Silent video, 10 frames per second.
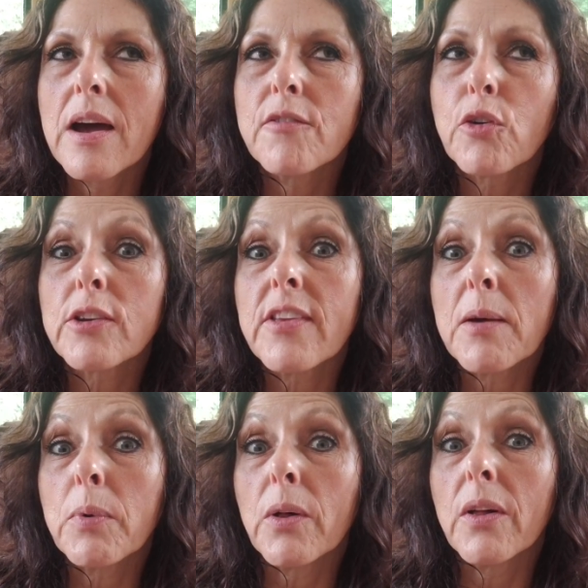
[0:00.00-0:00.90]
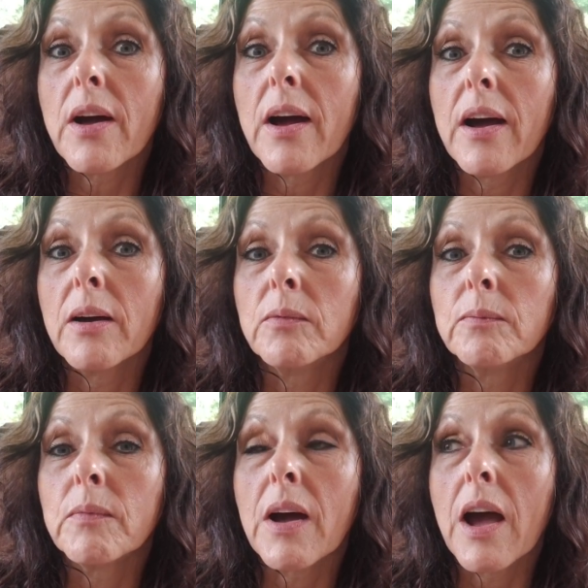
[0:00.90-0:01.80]
For example,
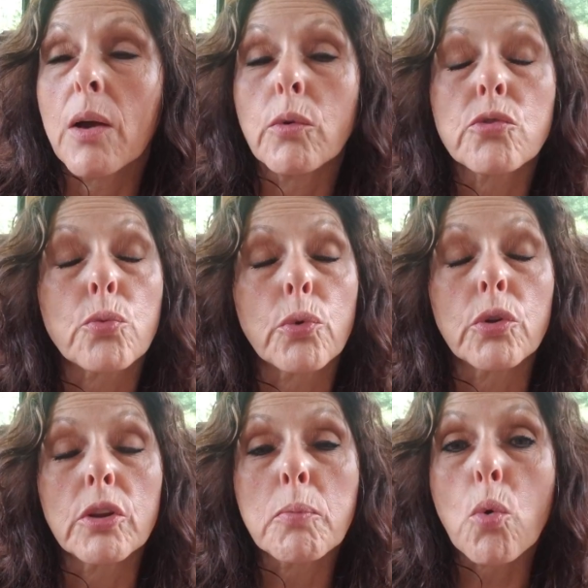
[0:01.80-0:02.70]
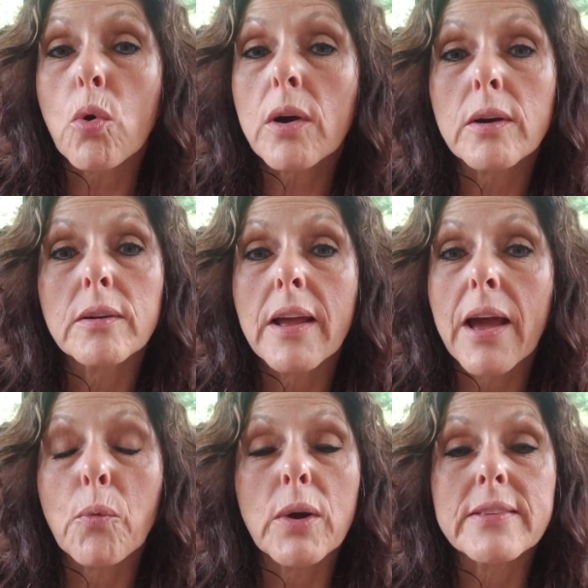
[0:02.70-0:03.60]
I was really poor
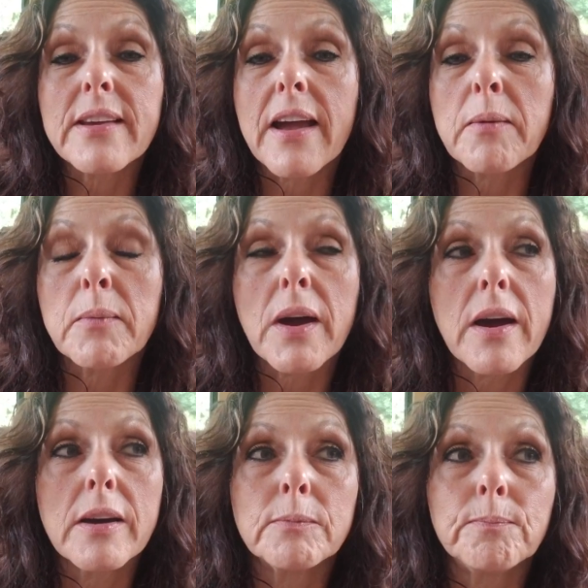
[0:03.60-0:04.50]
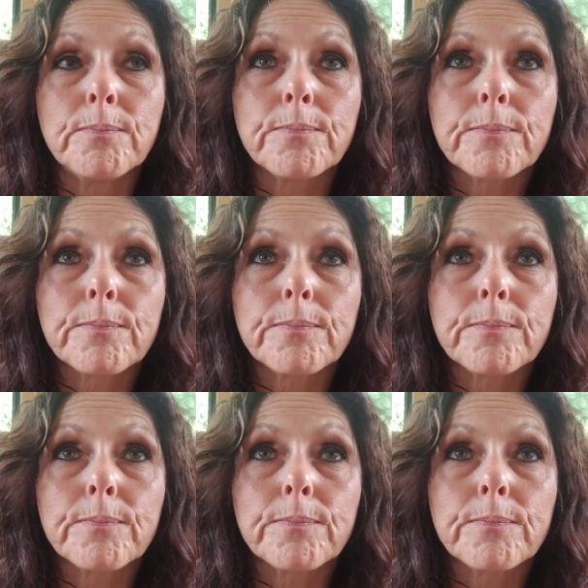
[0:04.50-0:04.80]
at one time,